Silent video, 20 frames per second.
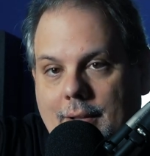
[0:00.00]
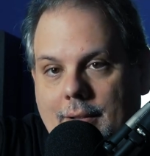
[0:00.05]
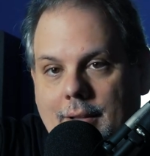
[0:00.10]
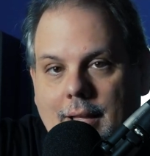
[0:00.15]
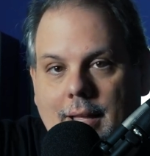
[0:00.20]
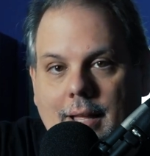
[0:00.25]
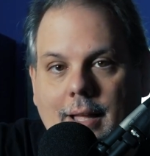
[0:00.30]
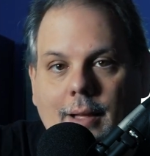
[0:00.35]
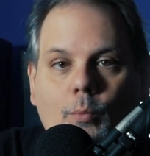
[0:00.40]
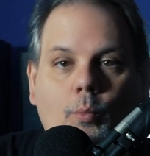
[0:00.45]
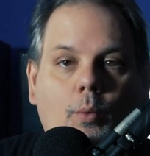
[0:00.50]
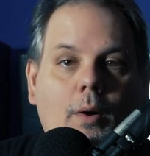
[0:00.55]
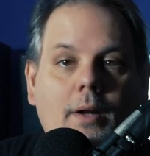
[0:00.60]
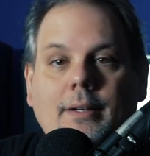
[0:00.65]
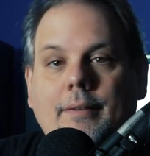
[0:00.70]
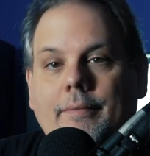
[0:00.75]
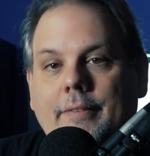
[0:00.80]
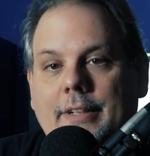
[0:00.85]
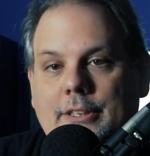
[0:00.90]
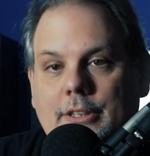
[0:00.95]

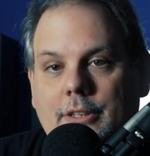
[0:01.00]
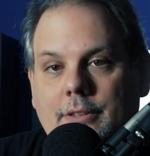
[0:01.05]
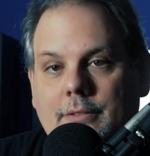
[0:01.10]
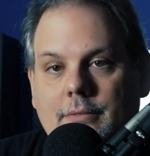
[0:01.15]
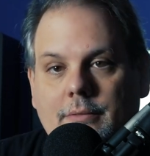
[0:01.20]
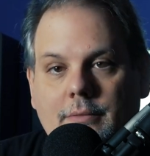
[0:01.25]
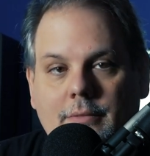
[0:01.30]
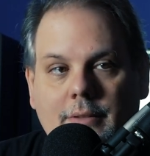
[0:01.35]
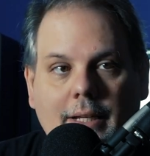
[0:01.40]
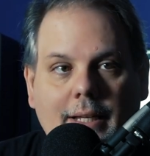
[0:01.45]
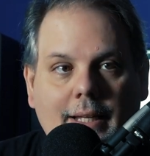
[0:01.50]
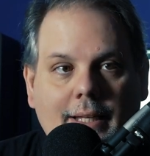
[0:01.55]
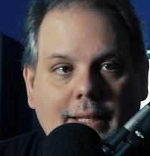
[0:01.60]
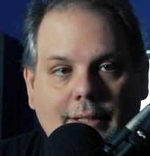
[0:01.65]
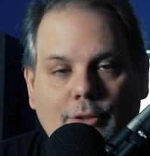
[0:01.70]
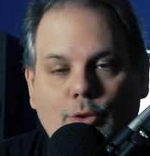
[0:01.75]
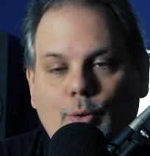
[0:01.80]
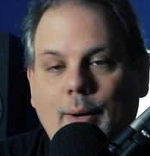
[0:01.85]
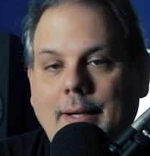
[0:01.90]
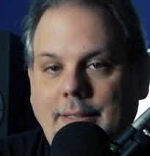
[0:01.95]
WandaVision,
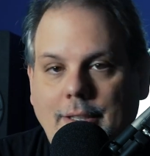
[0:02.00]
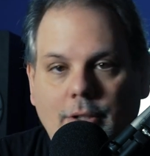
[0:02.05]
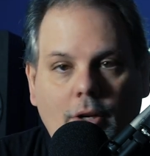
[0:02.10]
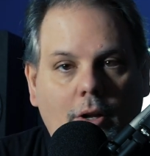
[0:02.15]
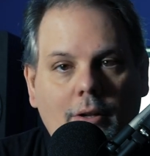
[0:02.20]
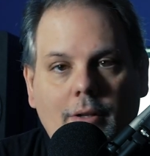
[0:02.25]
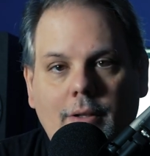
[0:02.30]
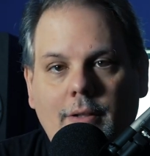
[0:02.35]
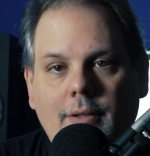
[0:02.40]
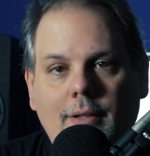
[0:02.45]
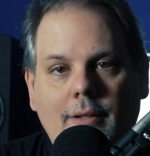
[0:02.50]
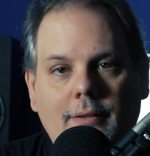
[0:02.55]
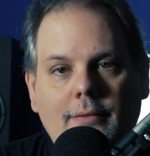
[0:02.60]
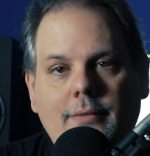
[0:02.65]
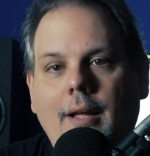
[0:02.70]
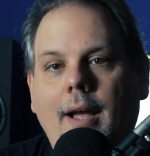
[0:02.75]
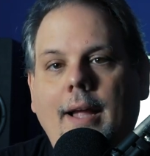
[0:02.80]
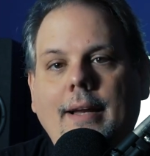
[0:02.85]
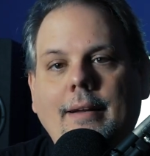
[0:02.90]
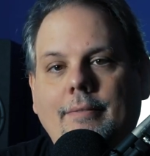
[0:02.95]
he directed all
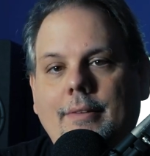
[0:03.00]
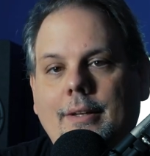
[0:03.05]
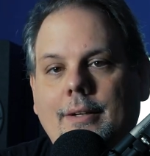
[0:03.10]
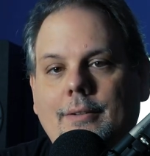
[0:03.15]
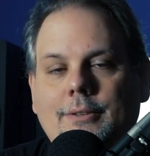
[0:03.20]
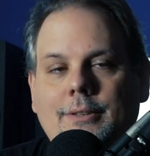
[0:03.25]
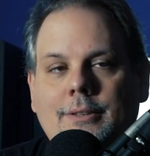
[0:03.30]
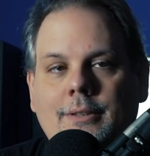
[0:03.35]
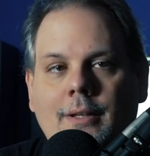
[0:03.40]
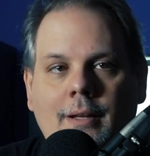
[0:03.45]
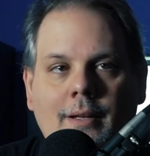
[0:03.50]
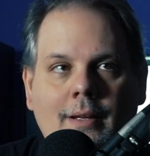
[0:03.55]
9 of those.